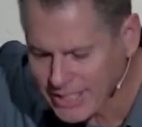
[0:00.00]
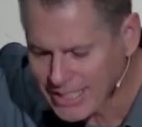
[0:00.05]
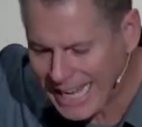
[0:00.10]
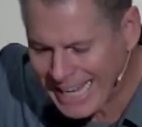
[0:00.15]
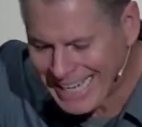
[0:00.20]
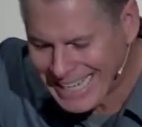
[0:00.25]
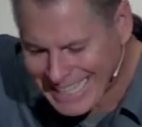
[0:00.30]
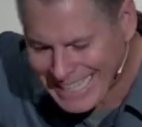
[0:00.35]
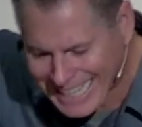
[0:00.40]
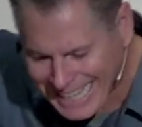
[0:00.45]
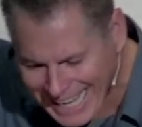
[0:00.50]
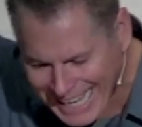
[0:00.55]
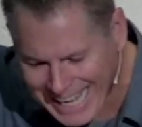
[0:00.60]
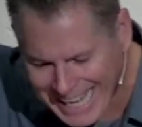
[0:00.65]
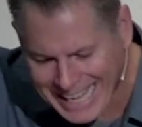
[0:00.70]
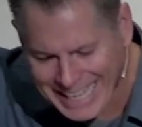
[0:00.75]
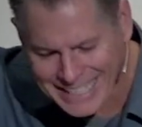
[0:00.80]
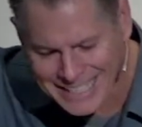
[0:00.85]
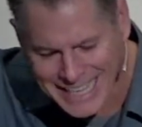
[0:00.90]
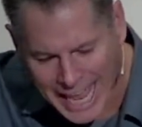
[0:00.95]
and he
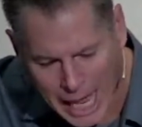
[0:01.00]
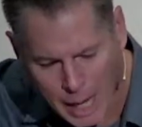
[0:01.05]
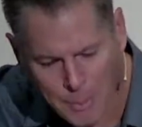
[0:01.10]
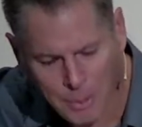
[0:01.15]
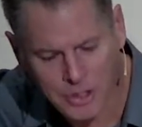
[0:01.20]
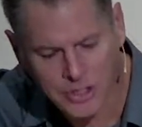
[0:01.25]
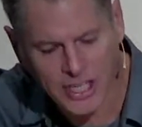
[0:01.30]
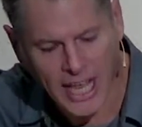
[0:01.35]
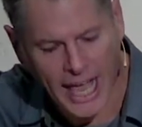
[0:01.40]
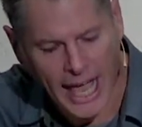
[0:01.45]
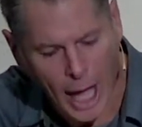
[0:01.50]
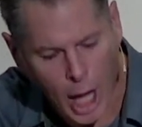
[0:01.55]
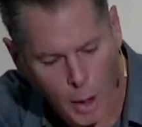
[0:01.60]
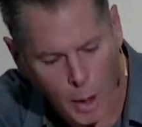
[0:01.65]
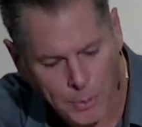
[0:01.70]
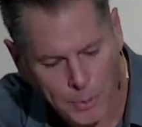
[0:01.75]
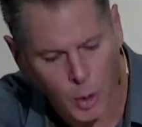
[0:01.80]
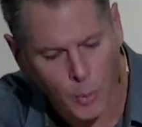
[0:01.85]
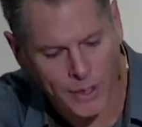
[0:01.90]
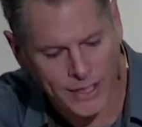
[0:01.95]
is able to help
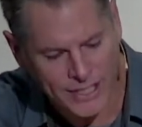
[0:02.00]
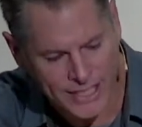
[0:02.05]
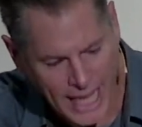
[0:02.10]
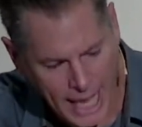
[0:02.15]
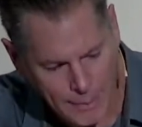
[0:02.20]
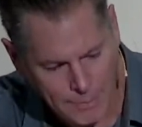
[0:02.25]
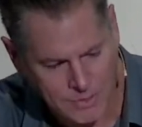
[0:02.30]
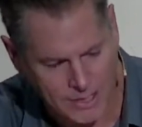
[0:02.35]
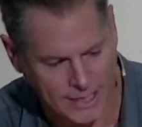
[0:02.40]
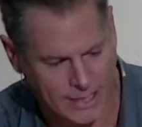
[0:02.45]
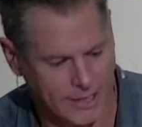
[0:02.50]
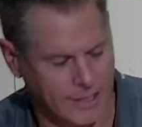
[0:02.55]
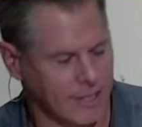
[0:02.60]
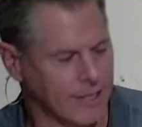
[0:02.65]
you when tempted.